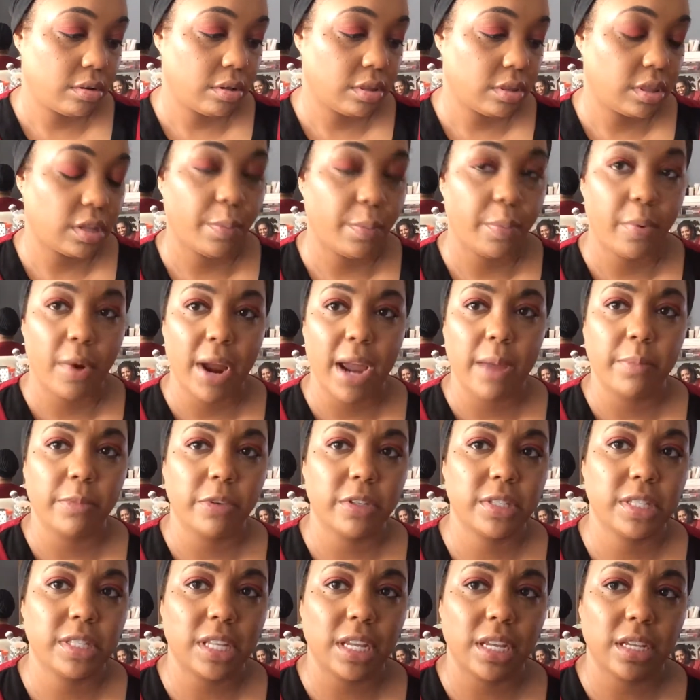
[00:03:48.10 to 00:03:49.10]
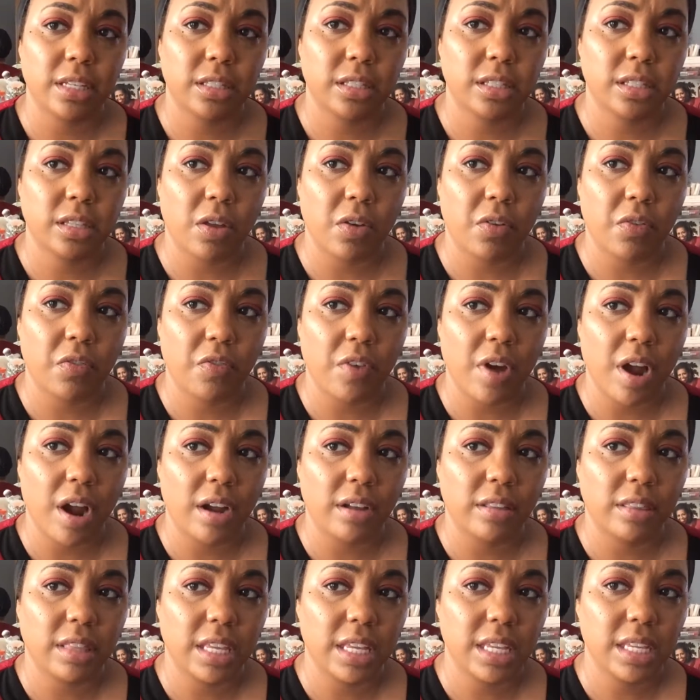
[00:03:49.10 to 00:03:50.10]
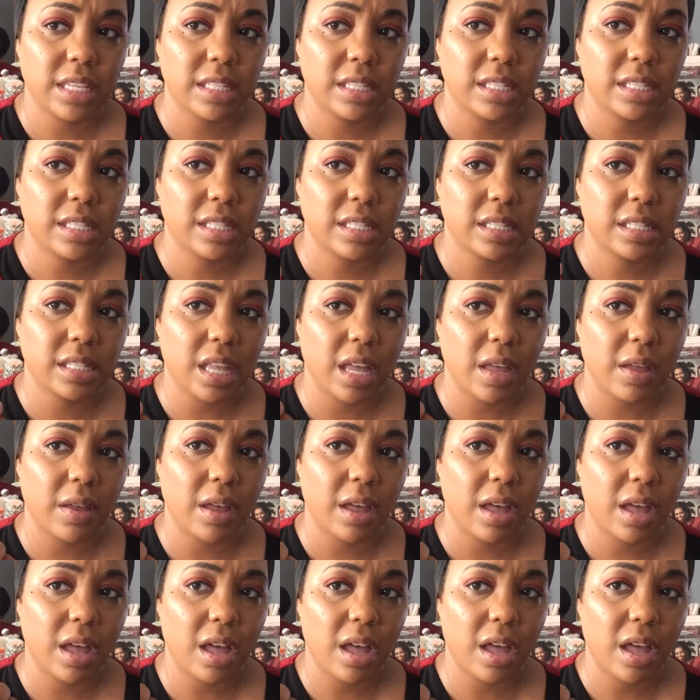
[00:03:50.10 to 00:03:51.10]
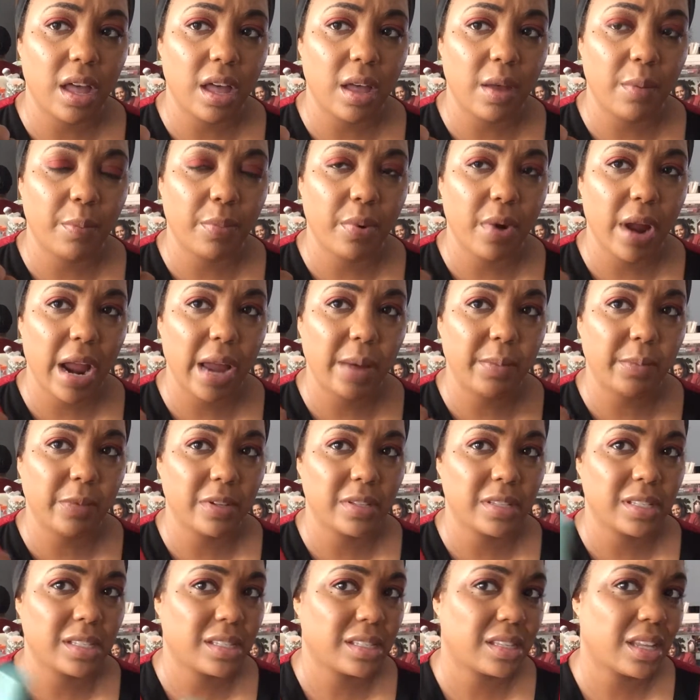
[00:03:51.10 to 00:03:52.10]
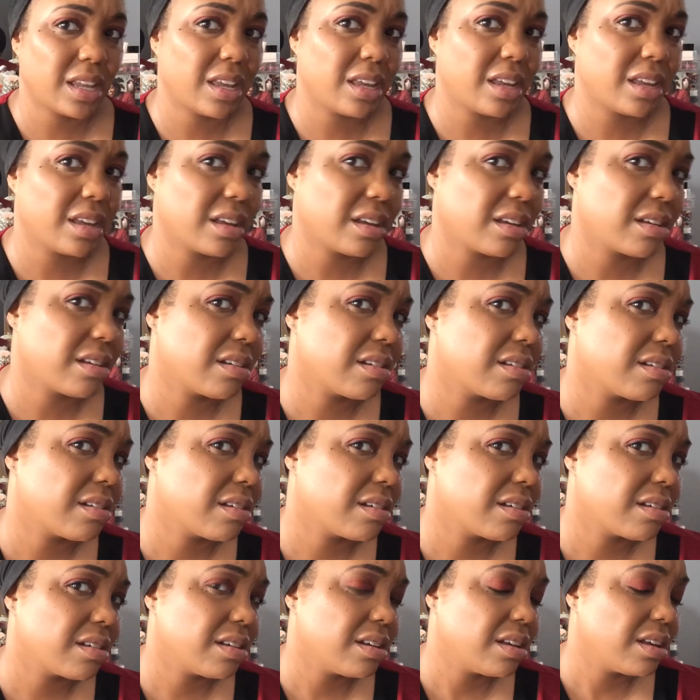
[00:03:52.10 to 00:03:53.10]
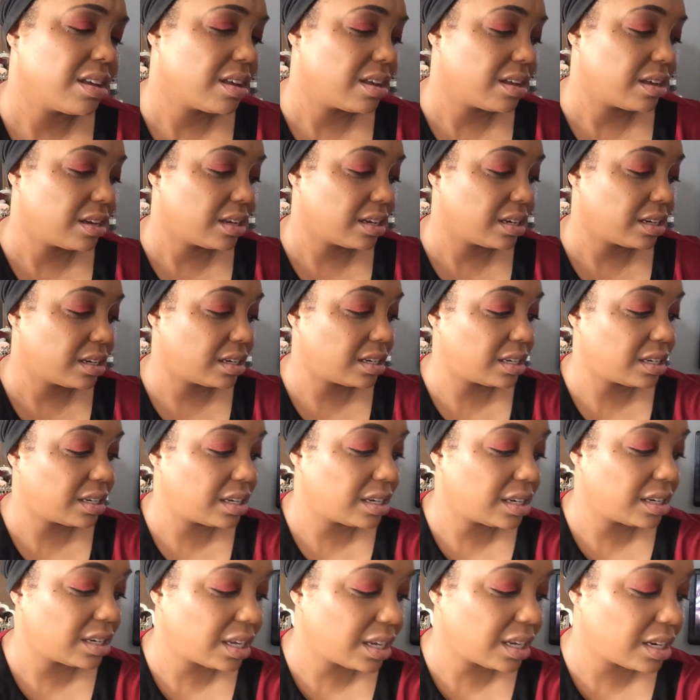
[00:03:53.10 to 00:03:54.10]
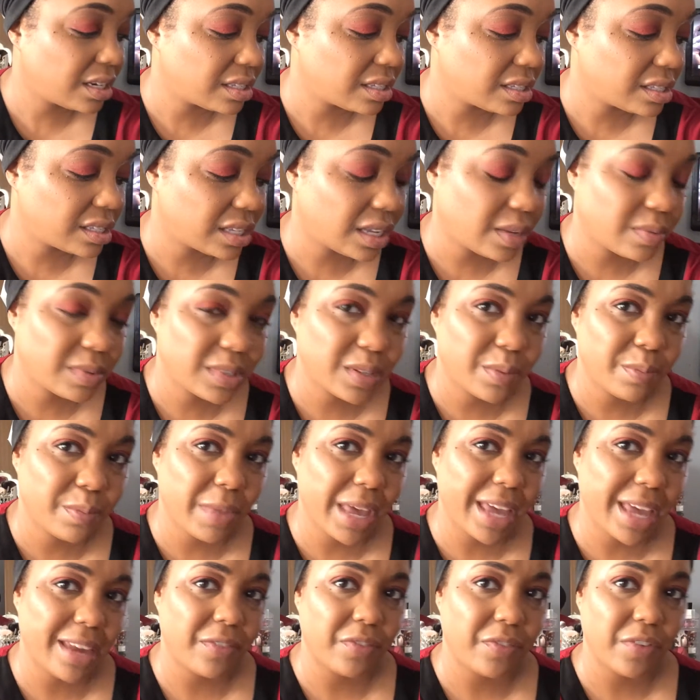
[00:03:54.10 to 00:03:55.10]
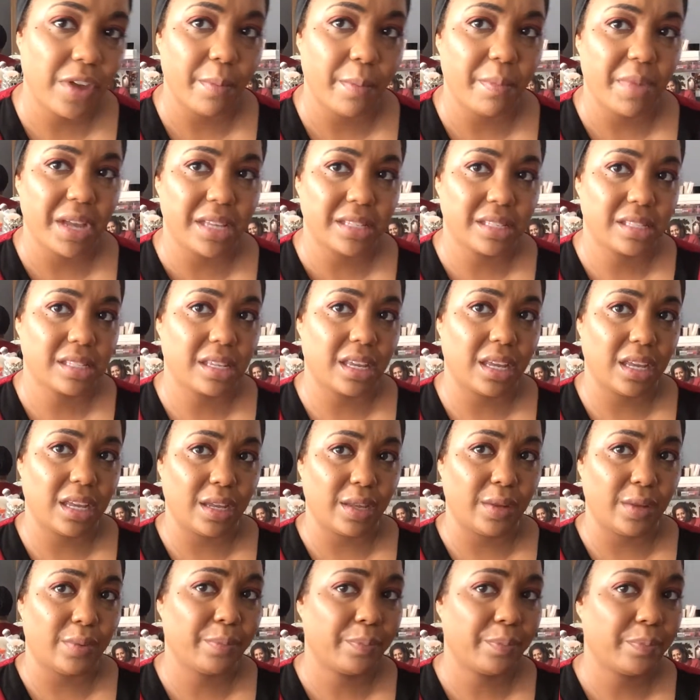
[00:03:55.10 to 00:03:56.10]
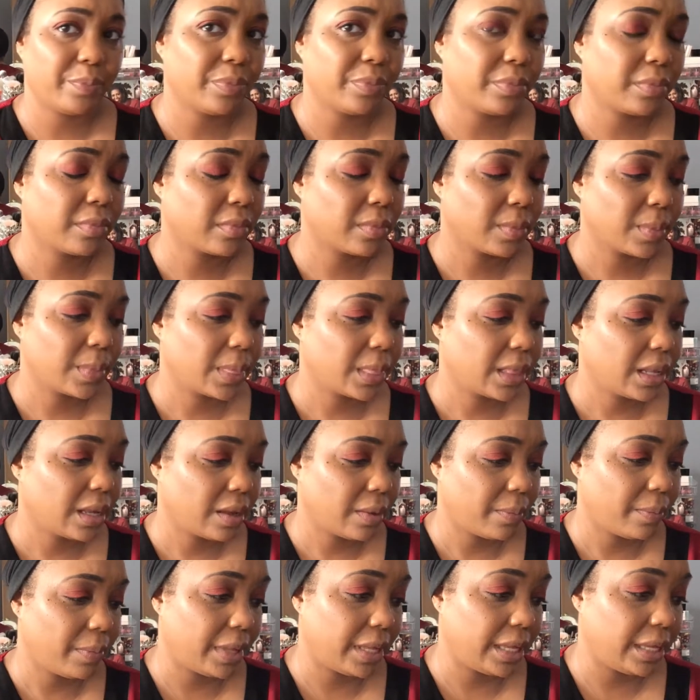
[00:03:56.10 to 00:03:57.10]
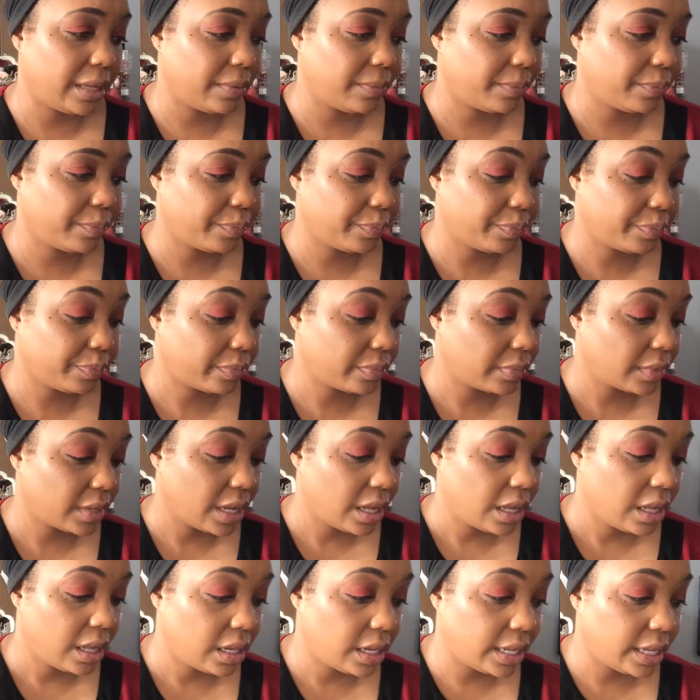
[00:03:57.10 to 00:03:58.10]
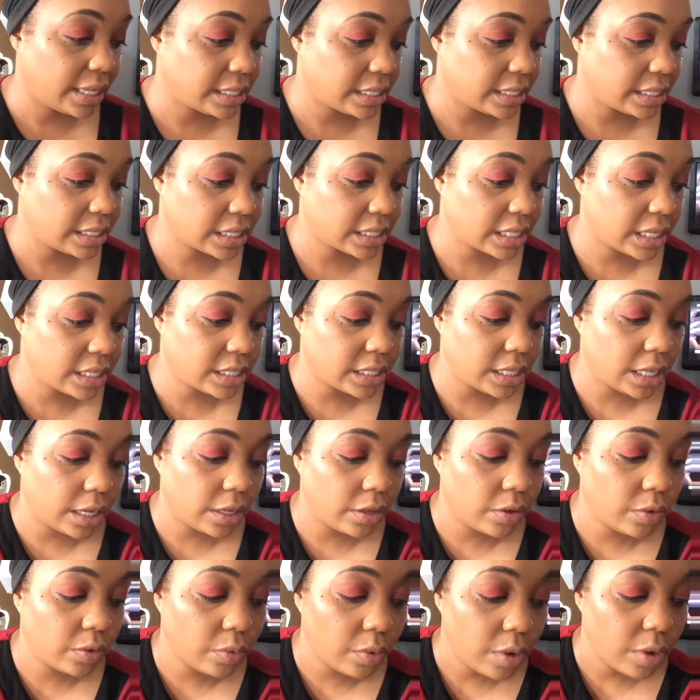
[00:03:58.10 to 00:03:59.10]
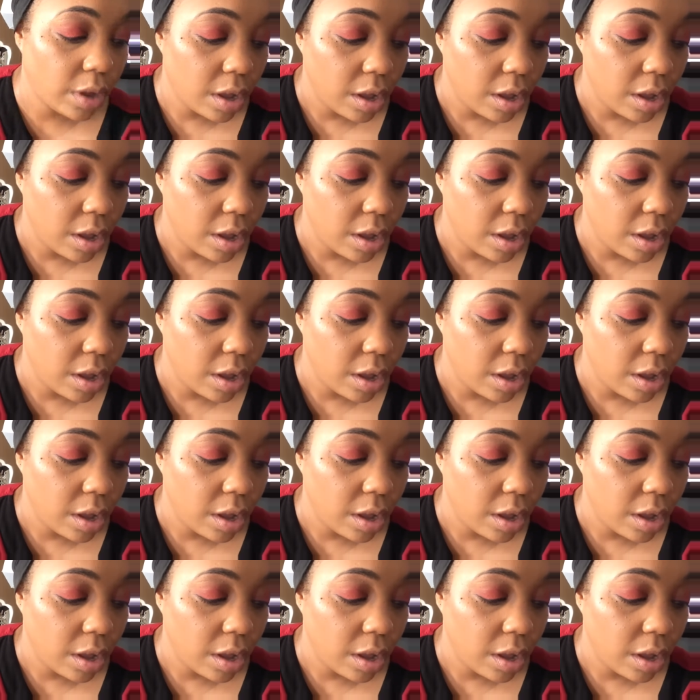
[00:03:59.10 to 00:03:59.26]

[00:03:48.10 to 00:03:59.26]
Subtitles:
the primer stick so far. This primer stick didn't seem to mattify my skin, but let's continue.